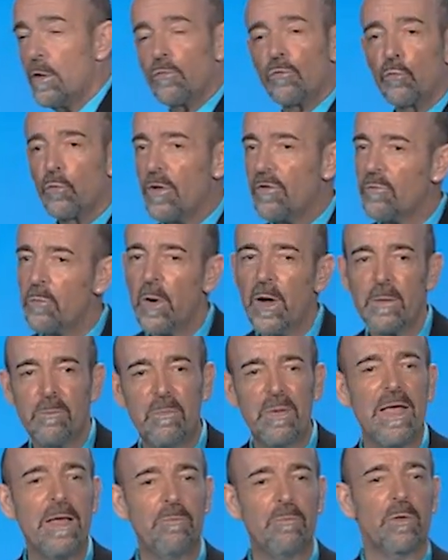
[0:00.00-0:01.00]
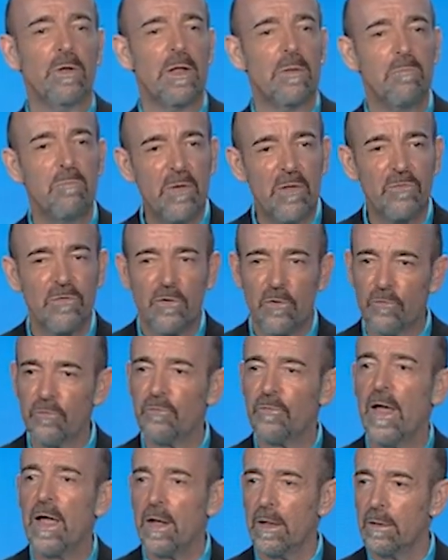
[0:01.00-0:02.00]
The reason why people in business
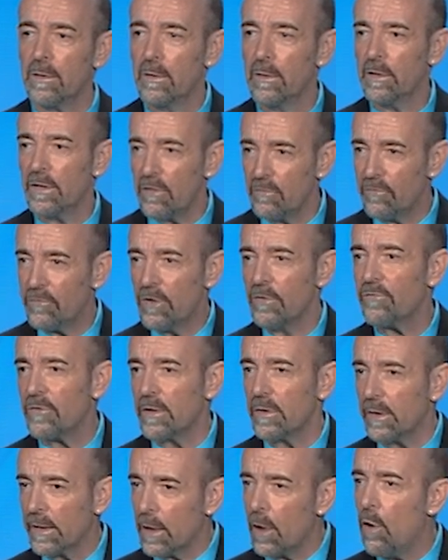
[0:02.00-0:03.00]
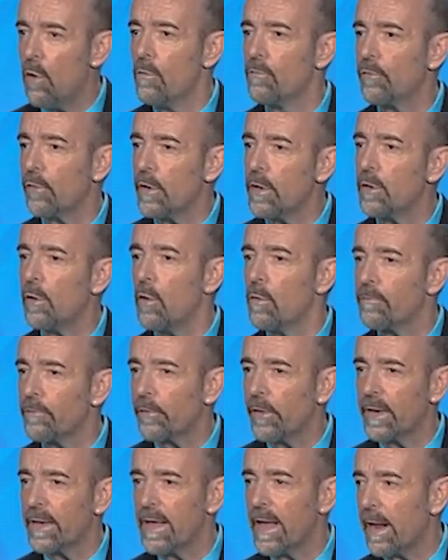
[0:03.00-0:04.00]
fail consistently over and
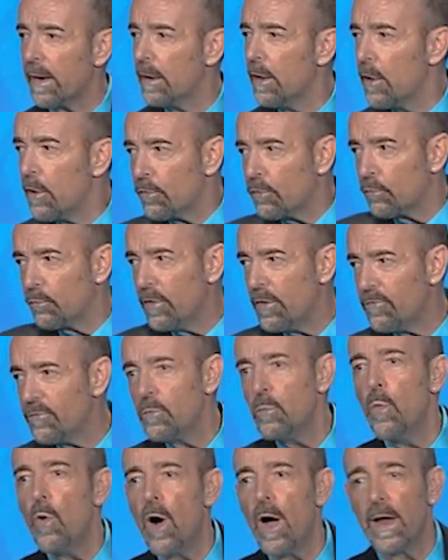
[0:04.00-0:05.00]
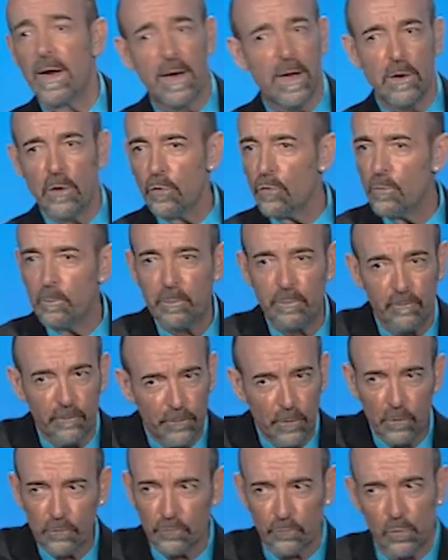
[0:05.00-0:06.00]
over again, the reason why, and I know you
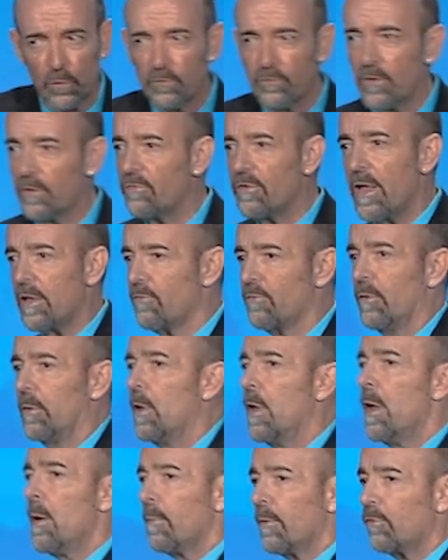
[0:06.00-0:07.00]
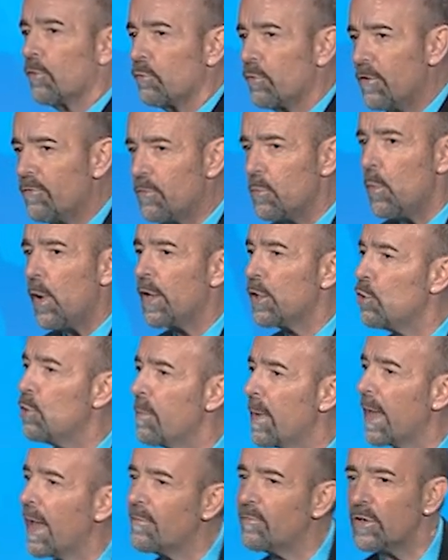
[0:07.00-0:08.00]
folks are all successful, but the reason why
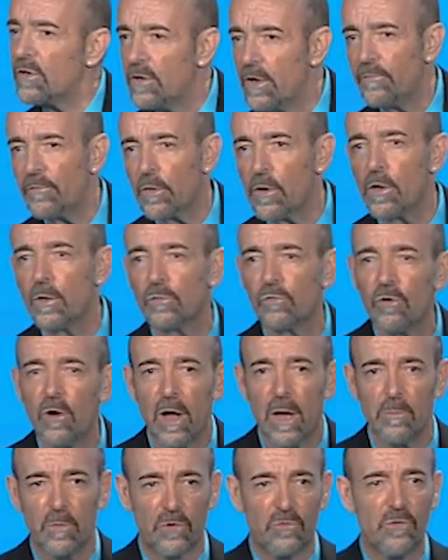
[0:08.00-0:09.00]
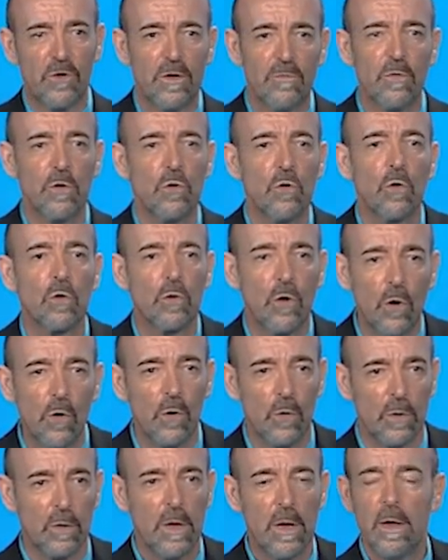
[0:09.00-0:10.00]
you may have a difficult time achieving your
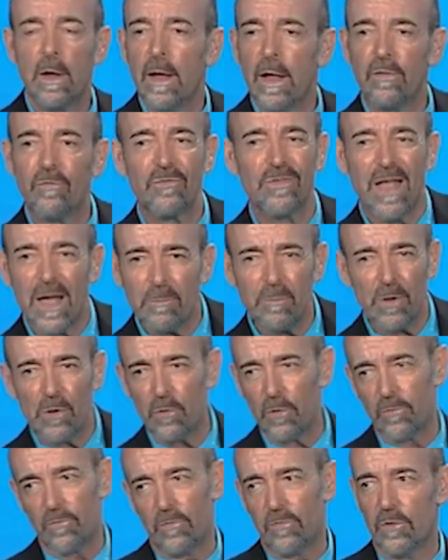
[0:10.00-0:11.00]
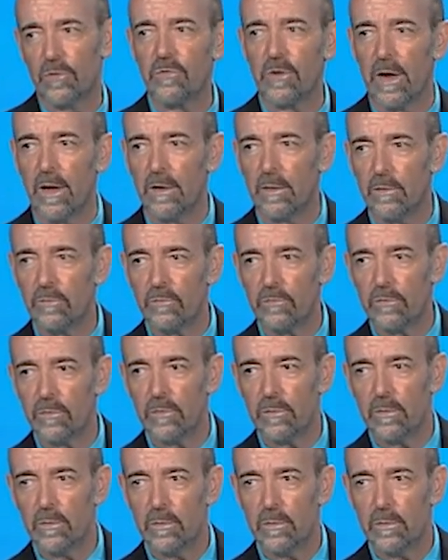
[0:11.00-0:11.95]
goal, it's not because of the challenge.